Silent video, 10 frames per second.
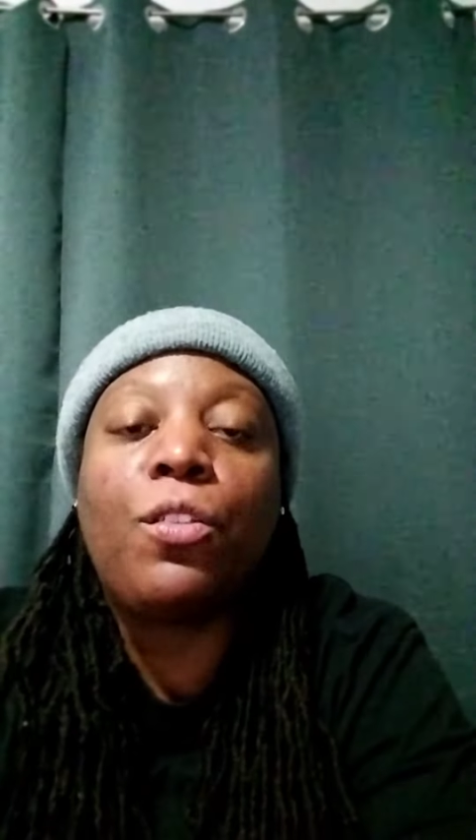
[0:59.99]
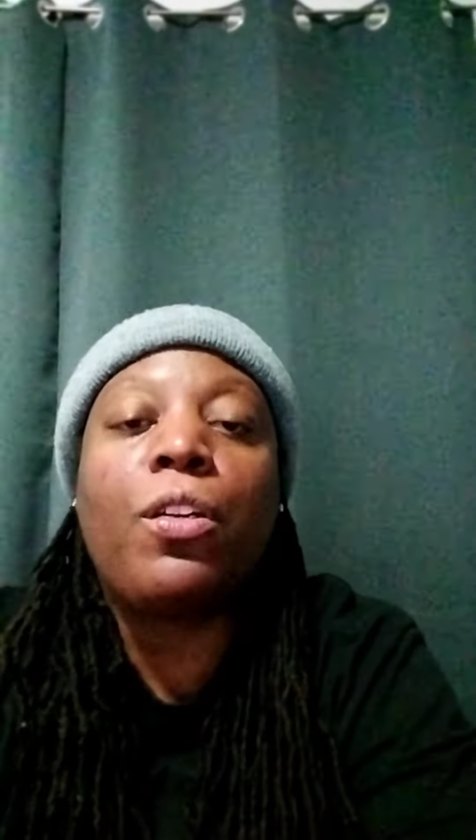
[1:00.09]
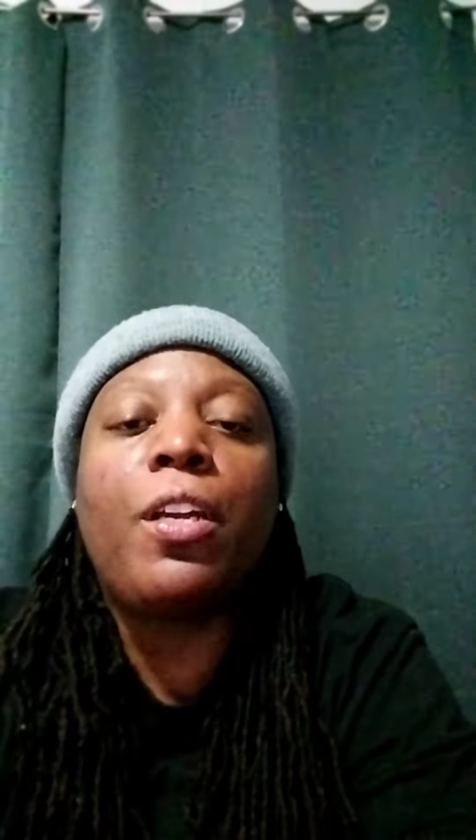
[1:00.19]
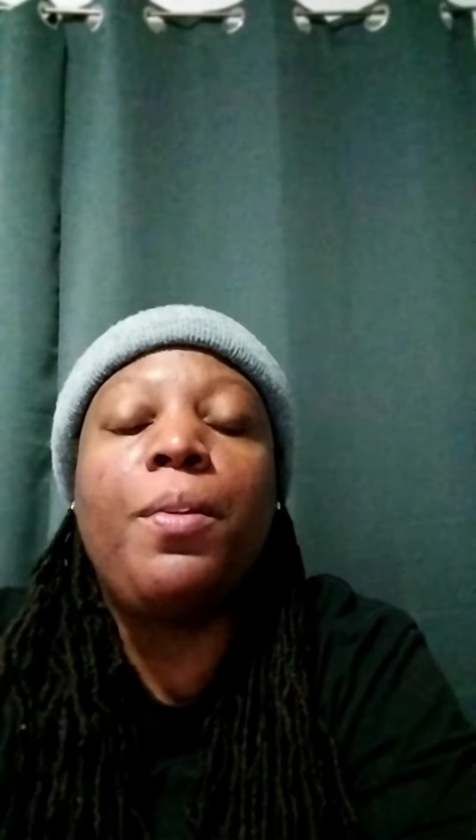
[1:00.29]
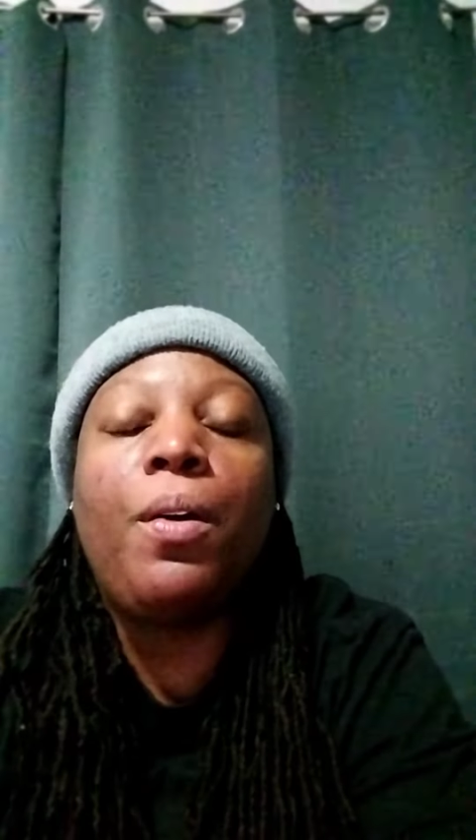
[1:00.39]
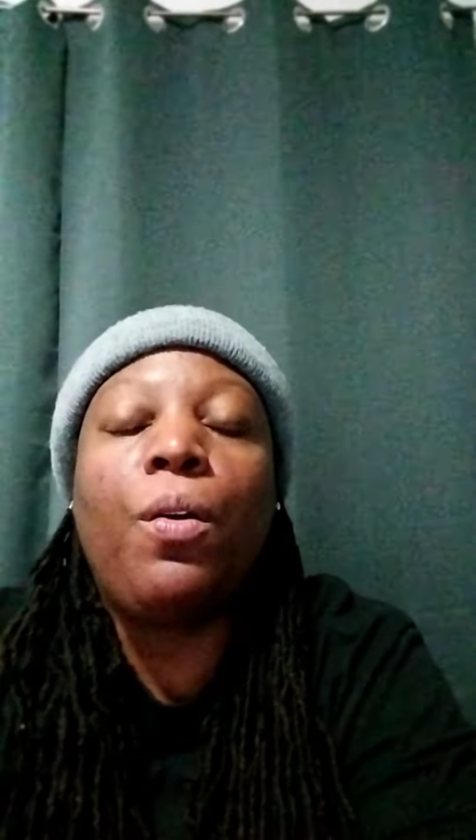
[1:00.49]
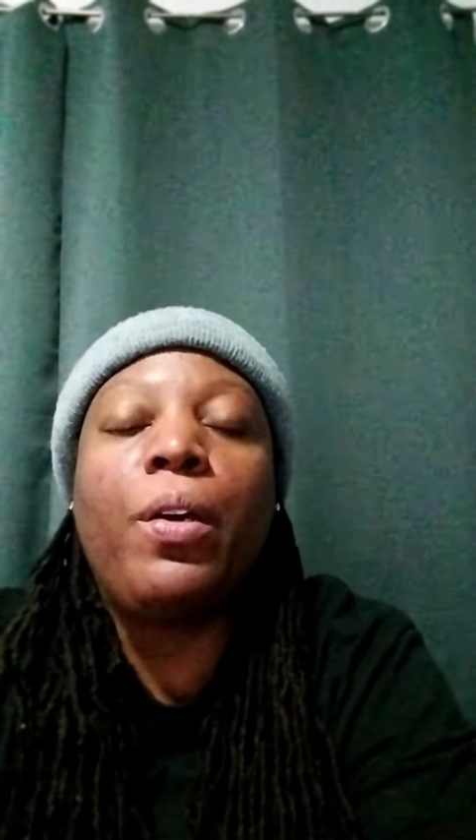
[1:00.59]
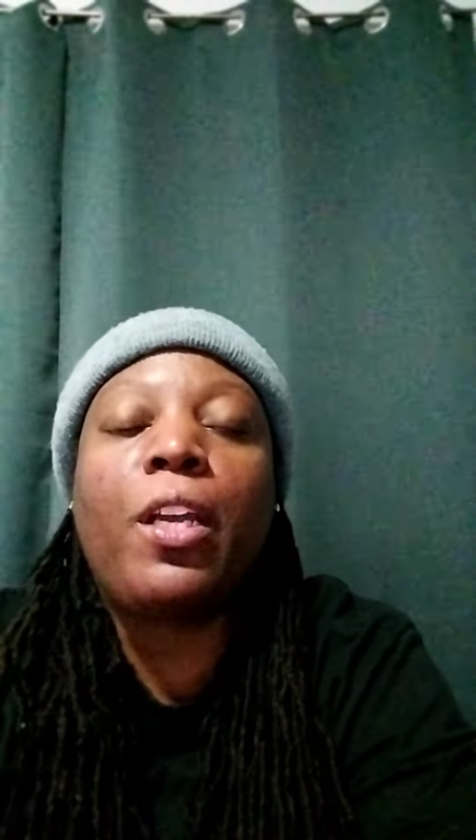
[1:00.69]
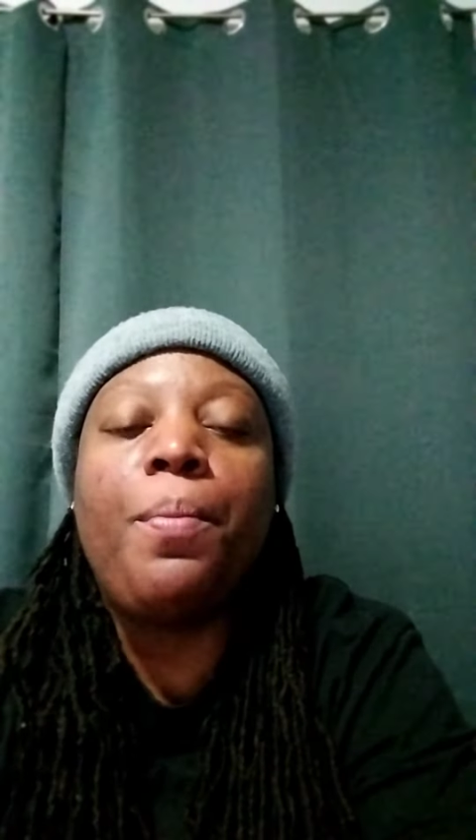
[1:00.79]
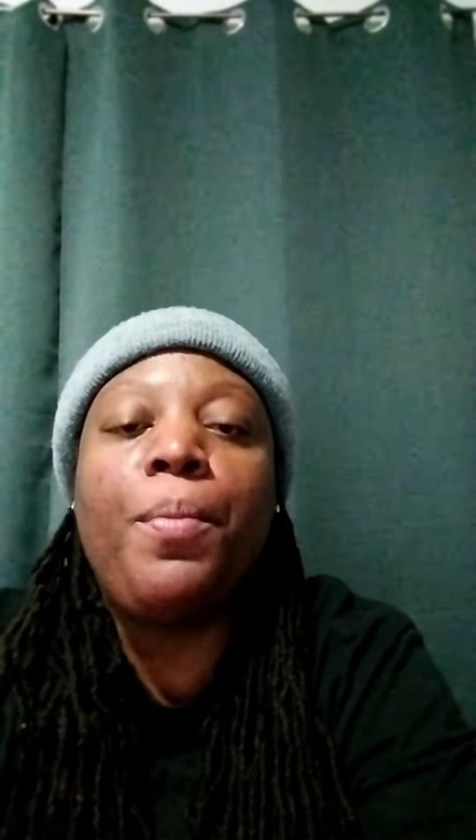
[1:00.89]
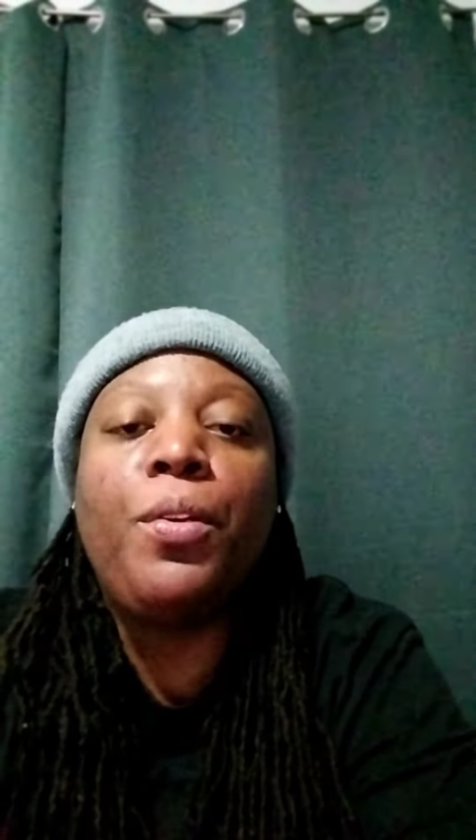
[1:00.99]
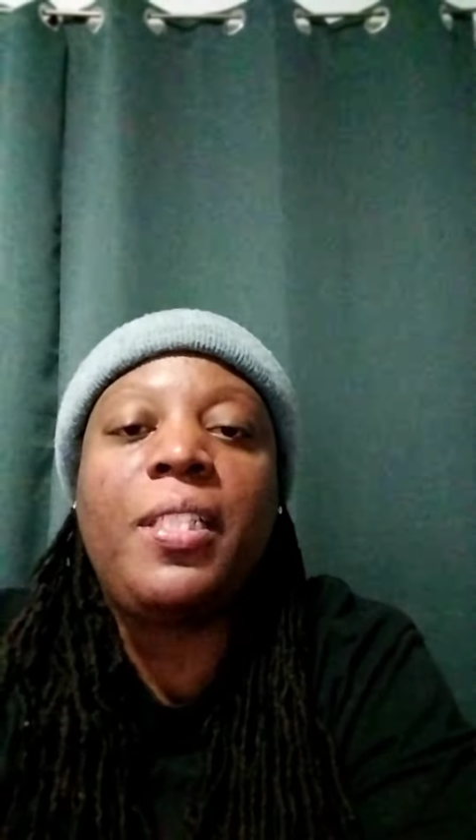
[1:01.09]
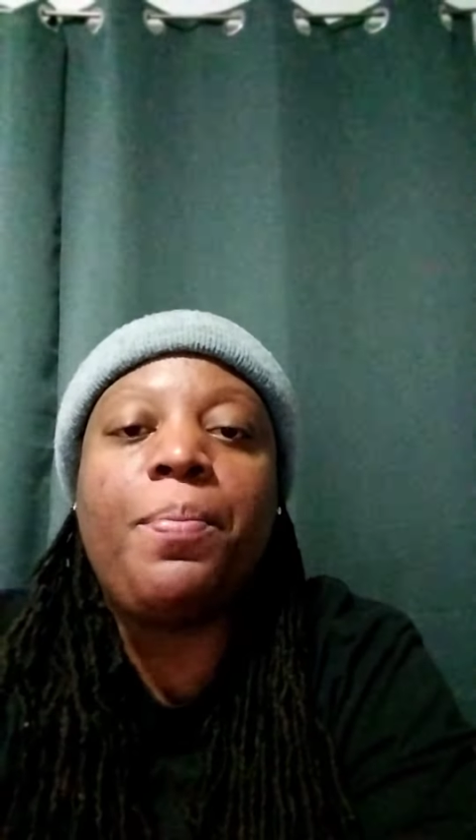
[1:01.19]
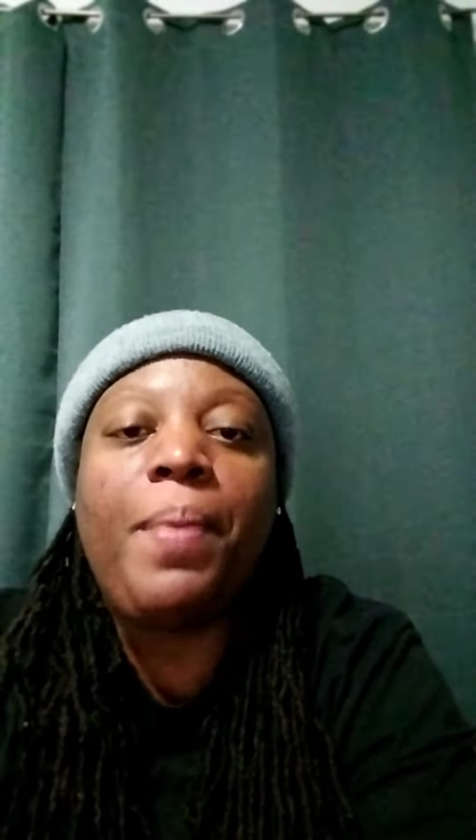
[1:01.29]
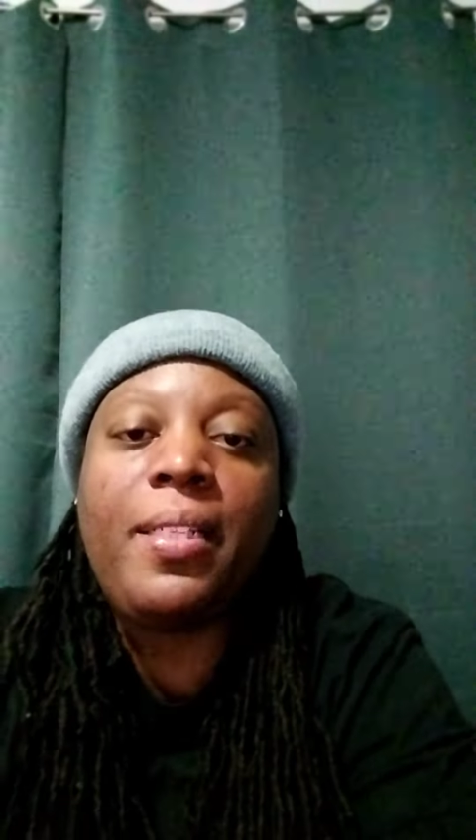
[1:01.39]
on on a
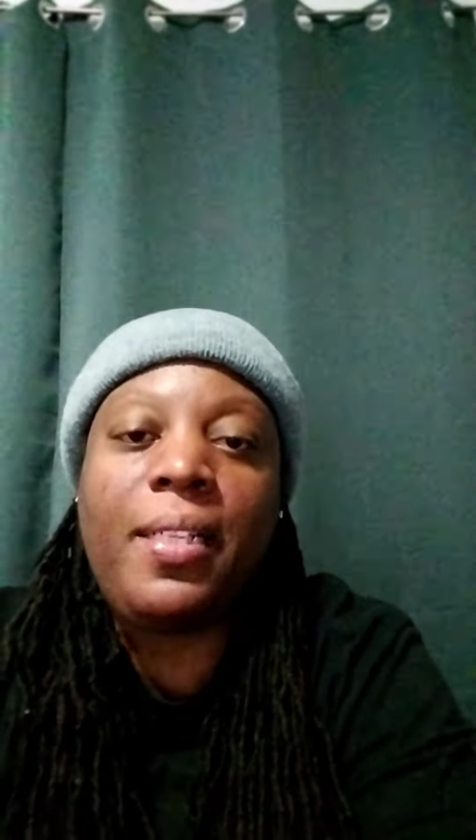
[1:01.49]
community page.